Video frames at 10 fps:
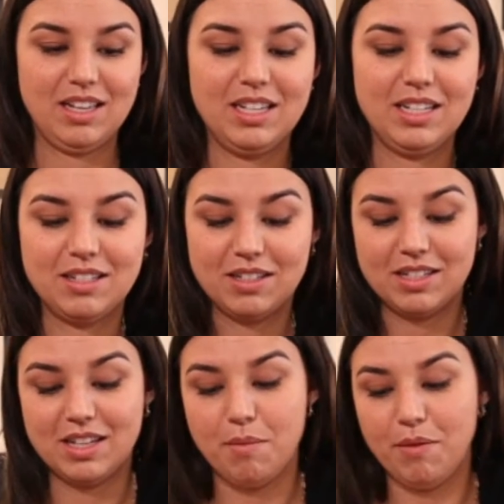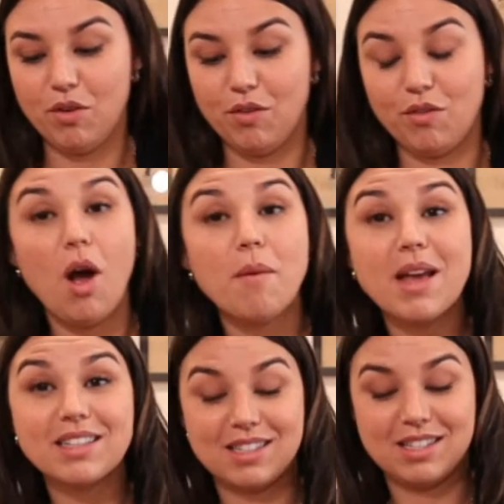Same if you have
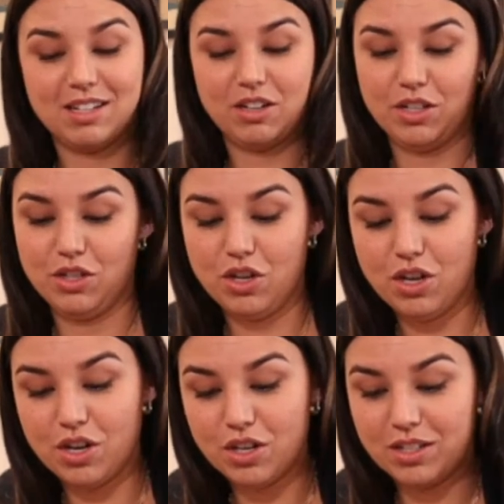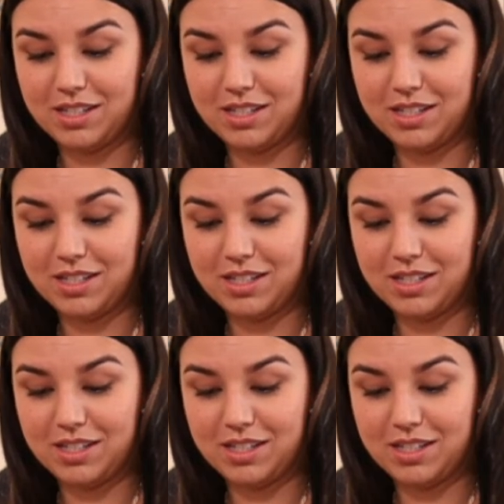comments, concerns.